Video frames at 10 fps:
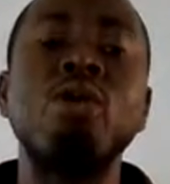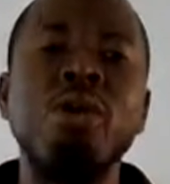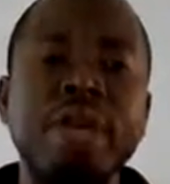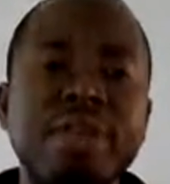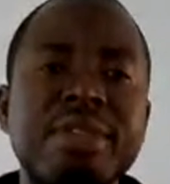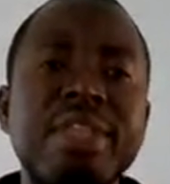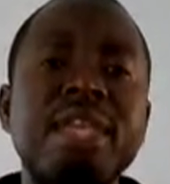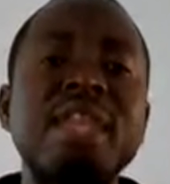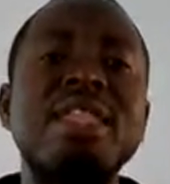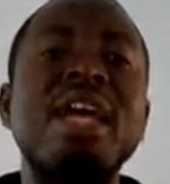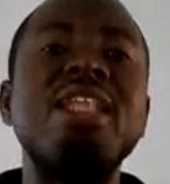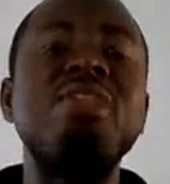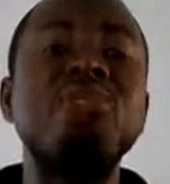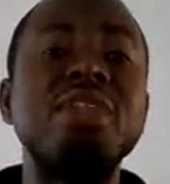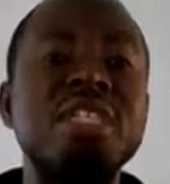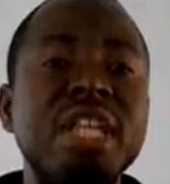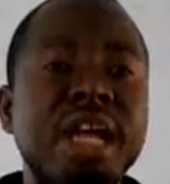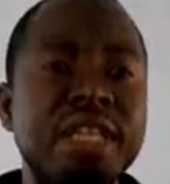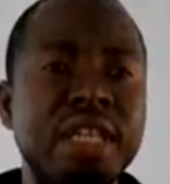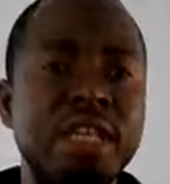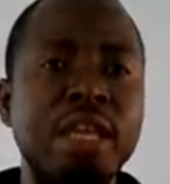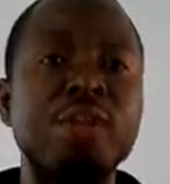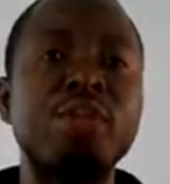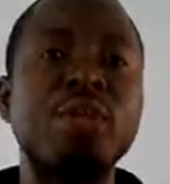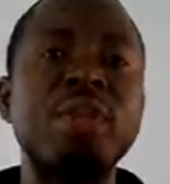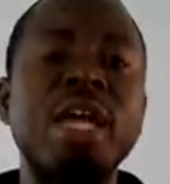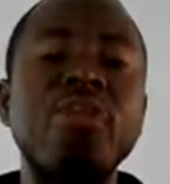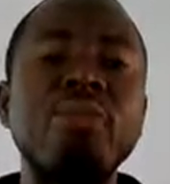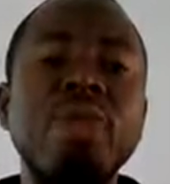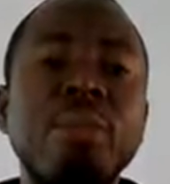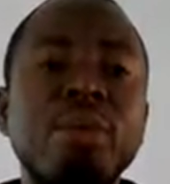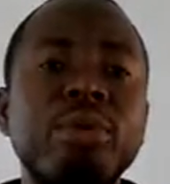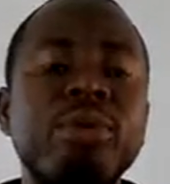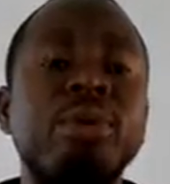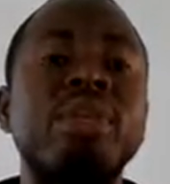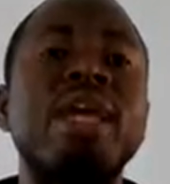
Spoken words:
consider their nutritional needs so that you be able to